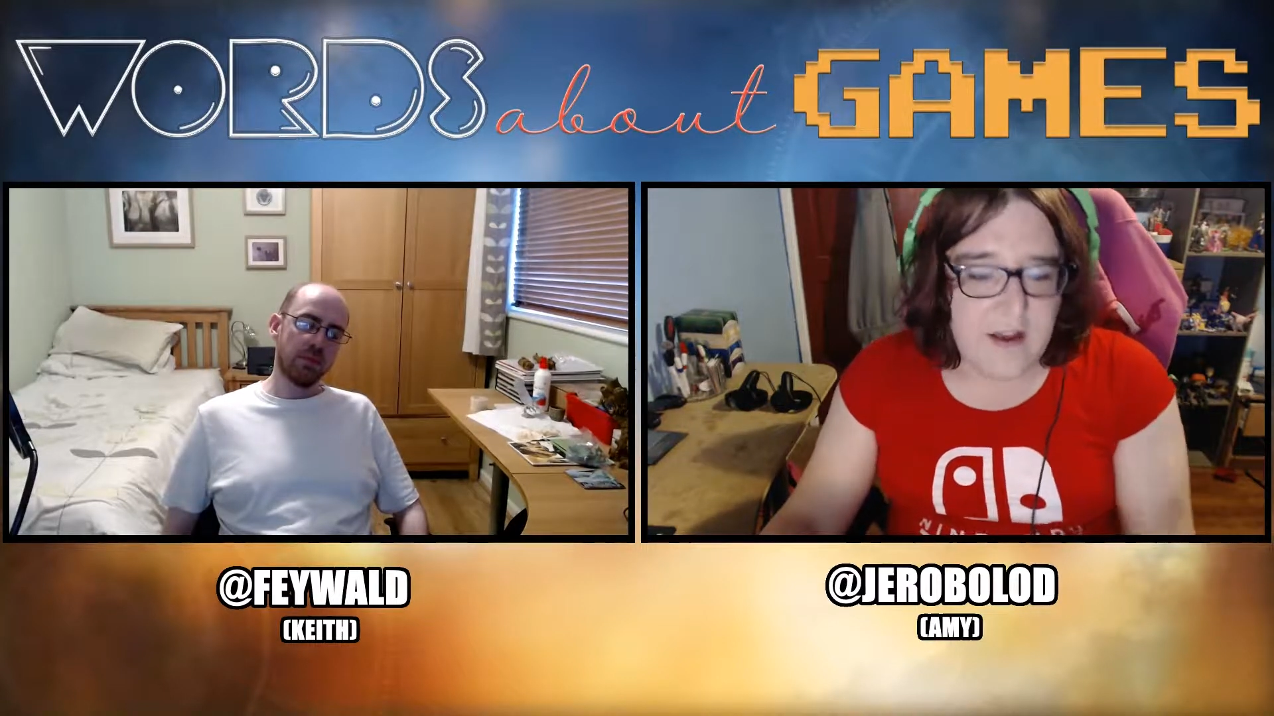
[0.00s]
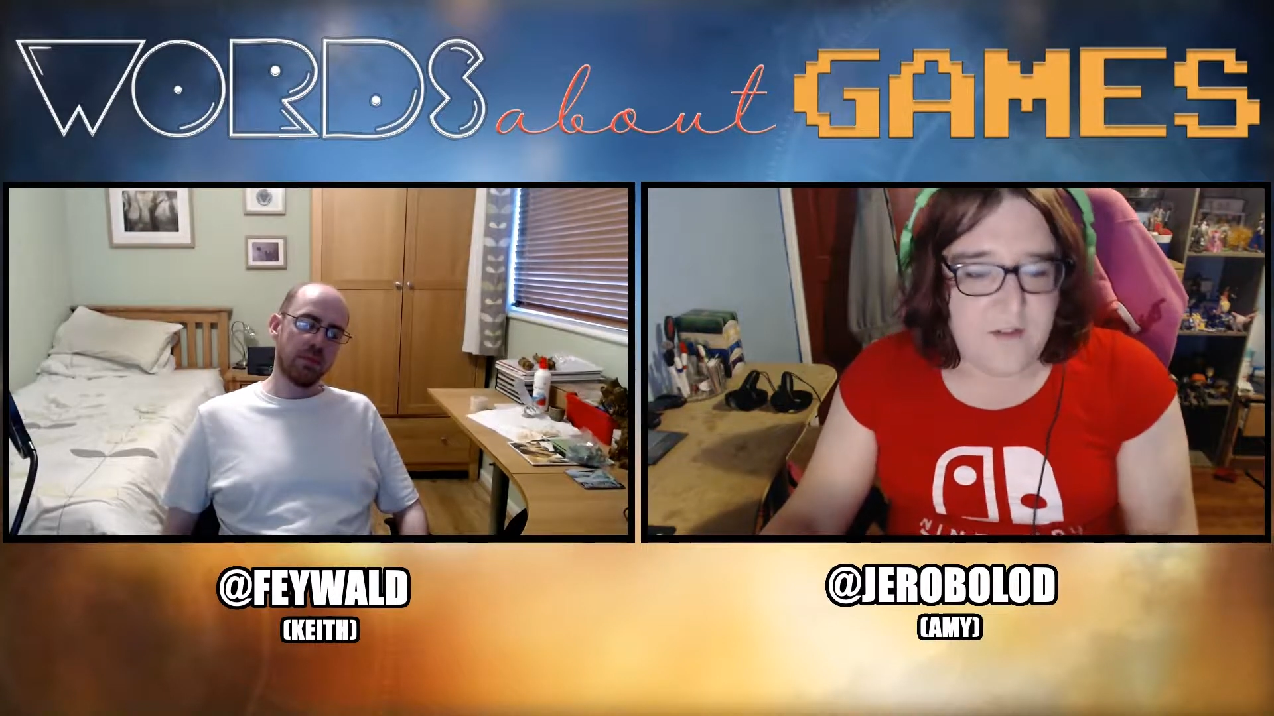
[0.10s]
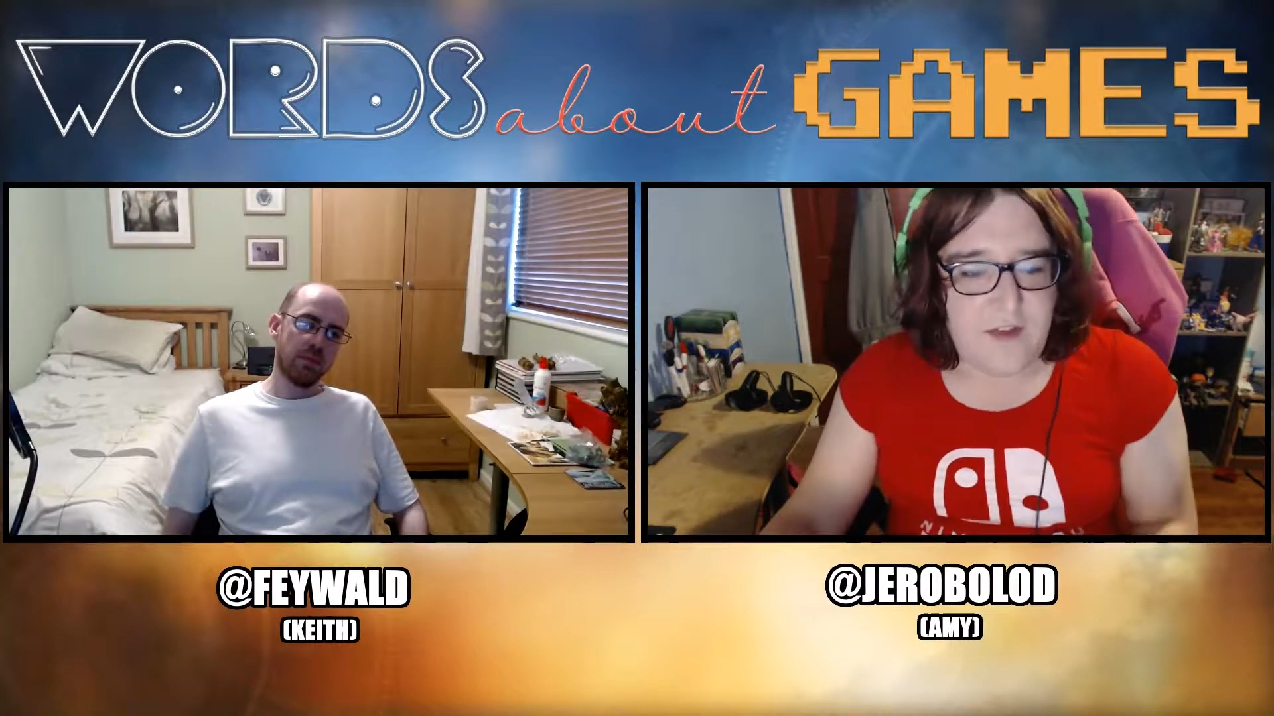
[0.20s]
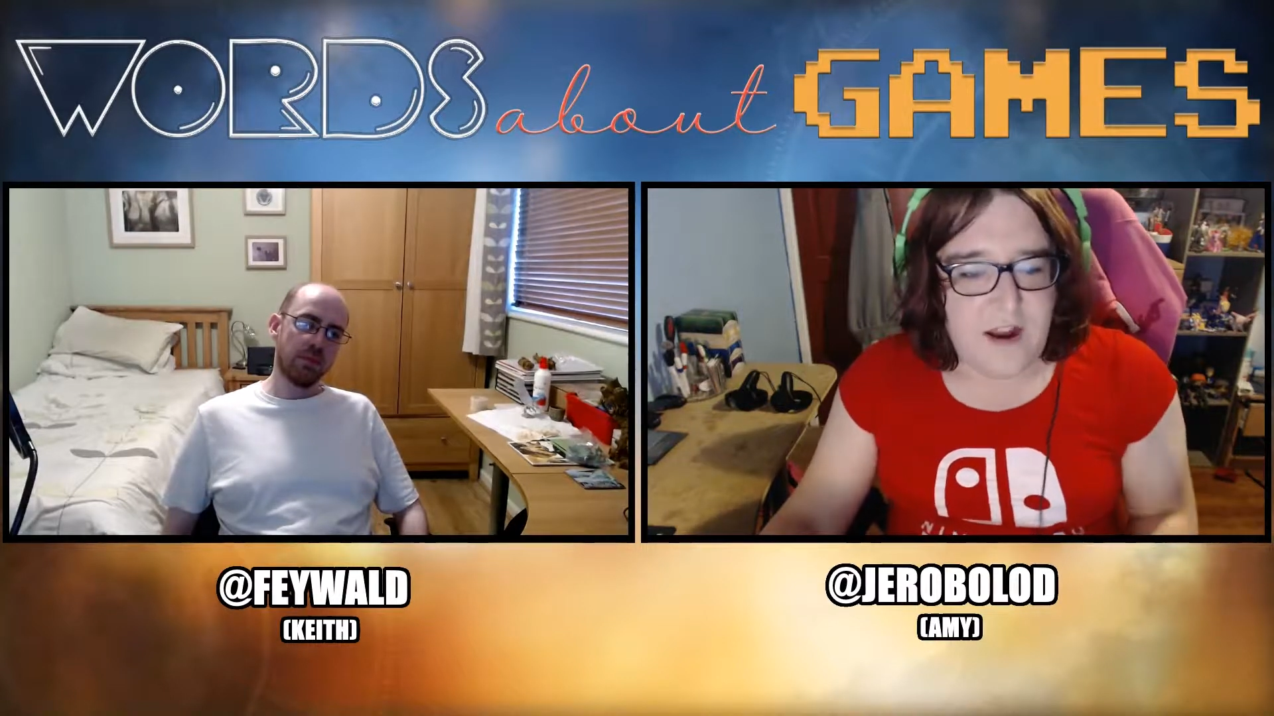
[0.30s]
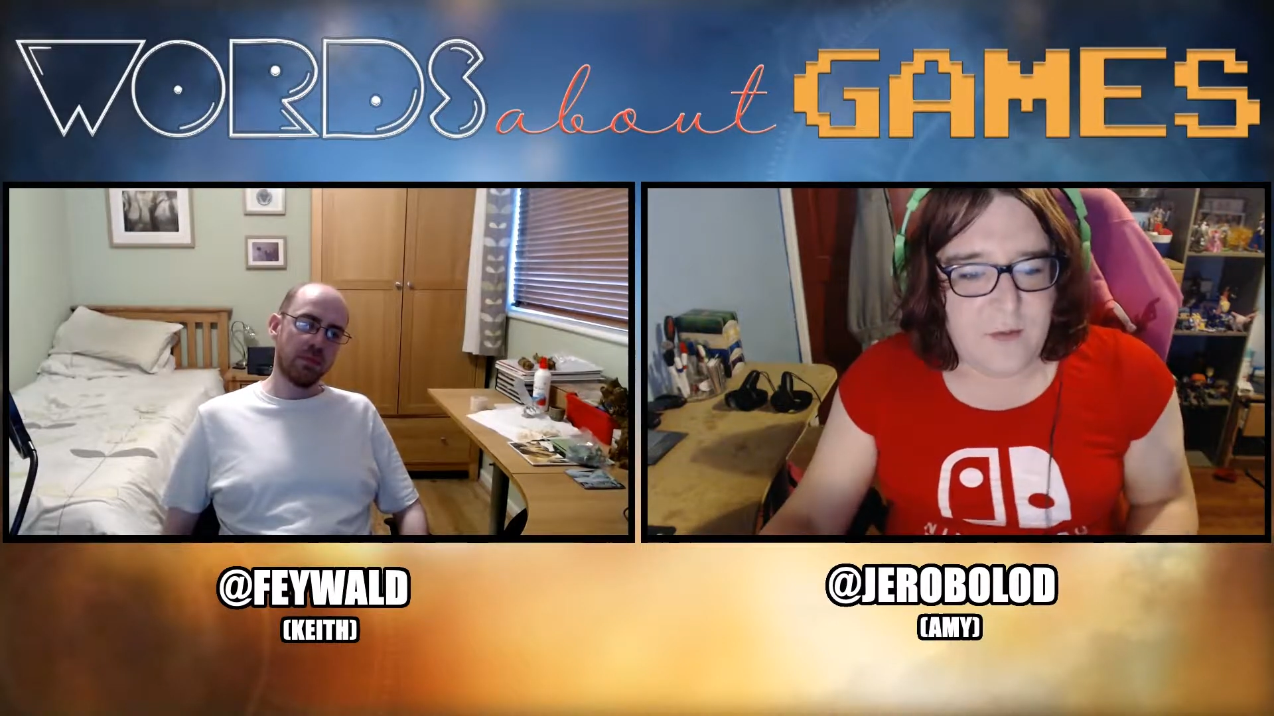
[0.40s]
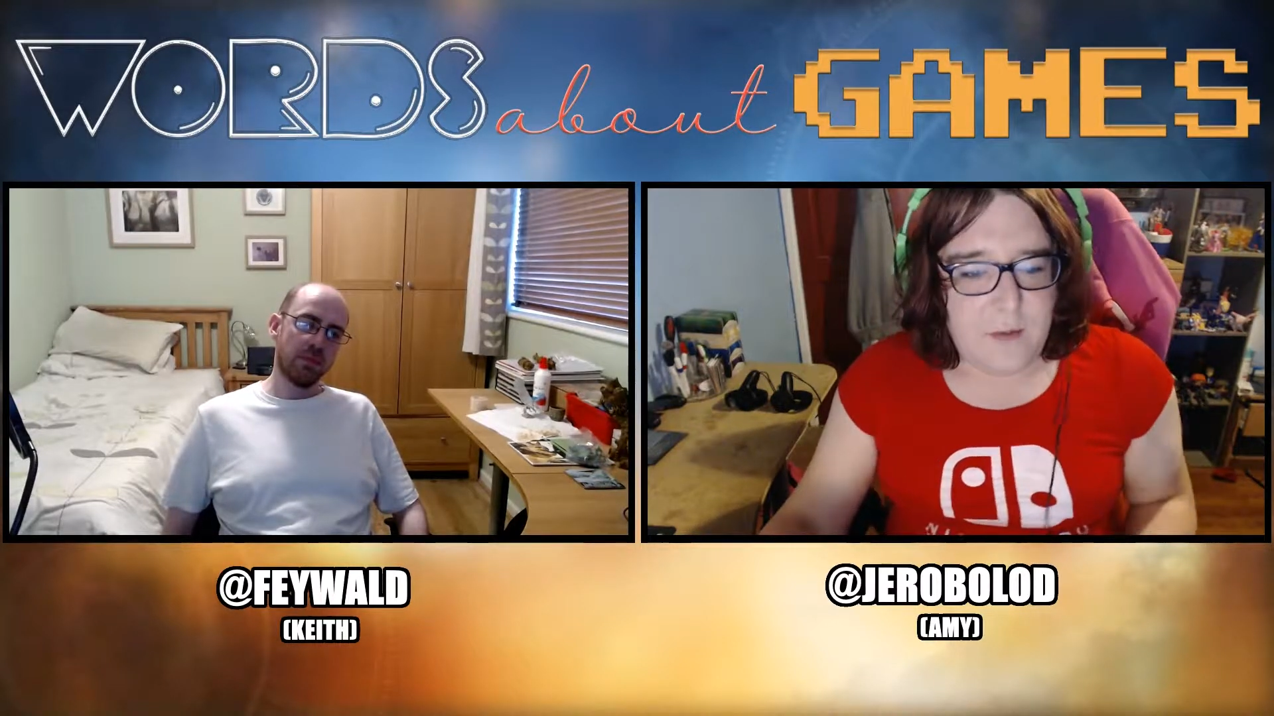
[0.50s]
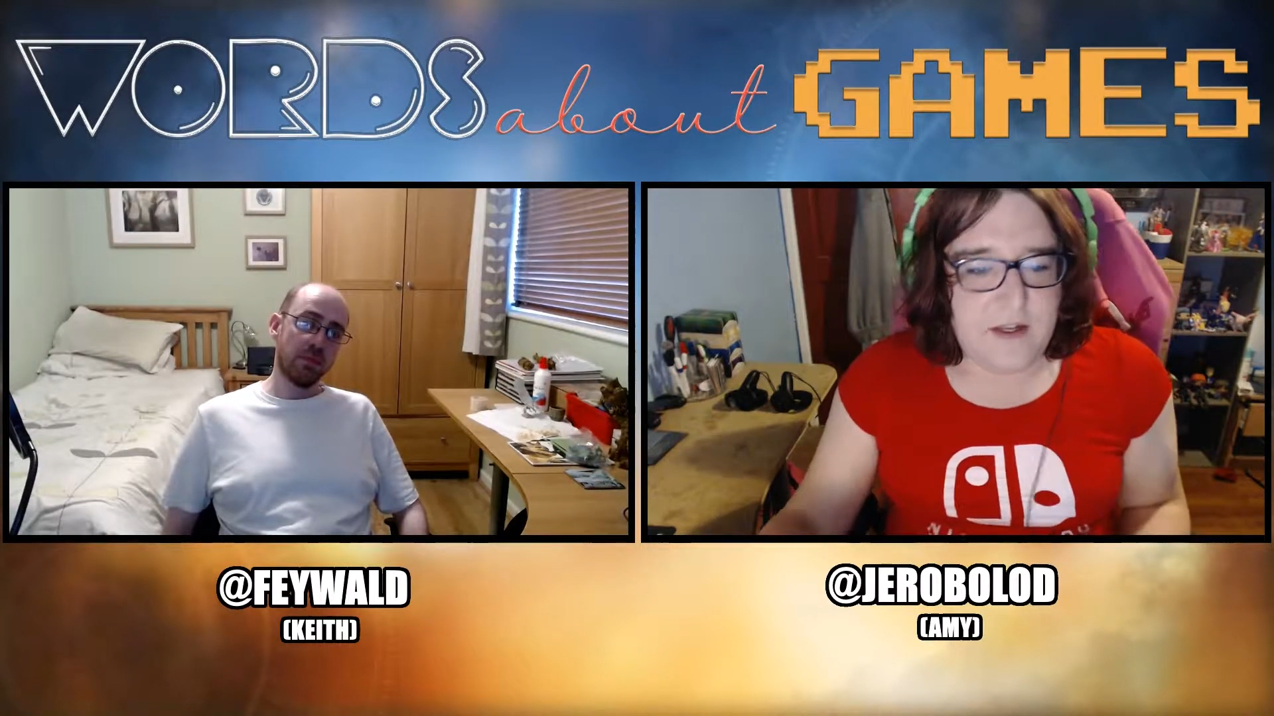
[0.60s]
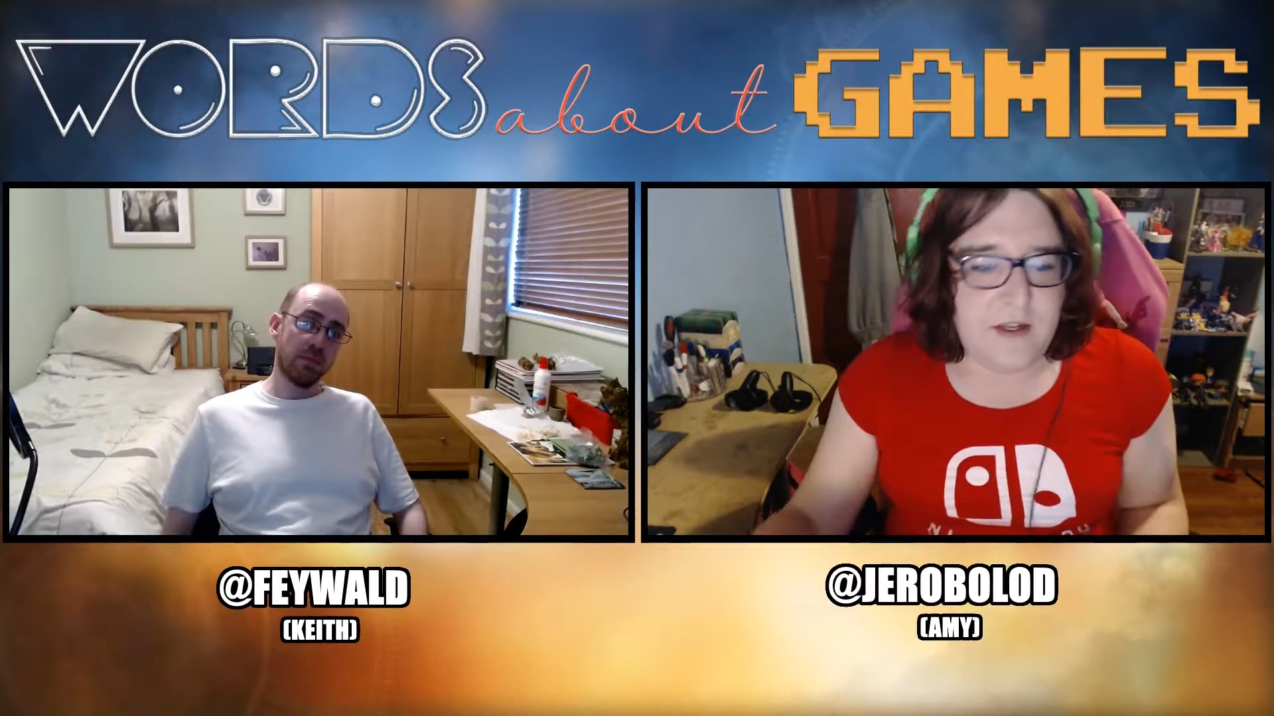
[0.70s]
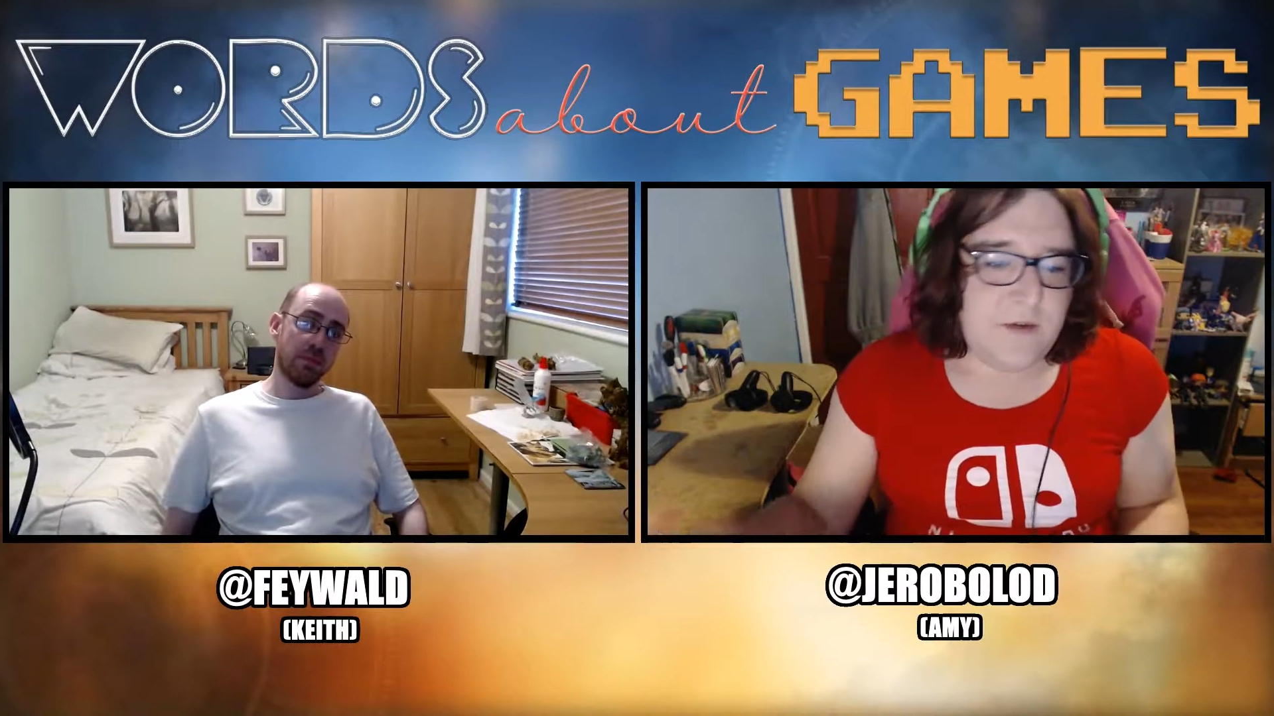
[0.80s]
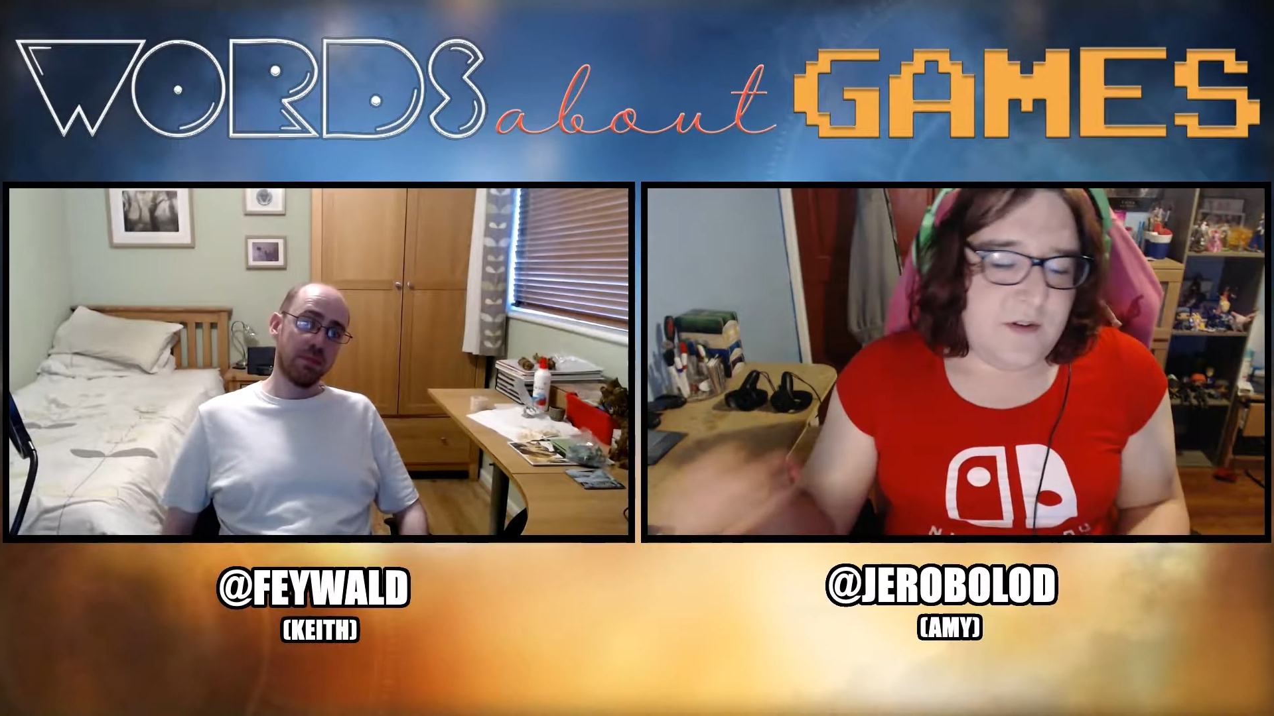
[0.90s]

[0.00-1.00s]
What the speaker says: for everybody who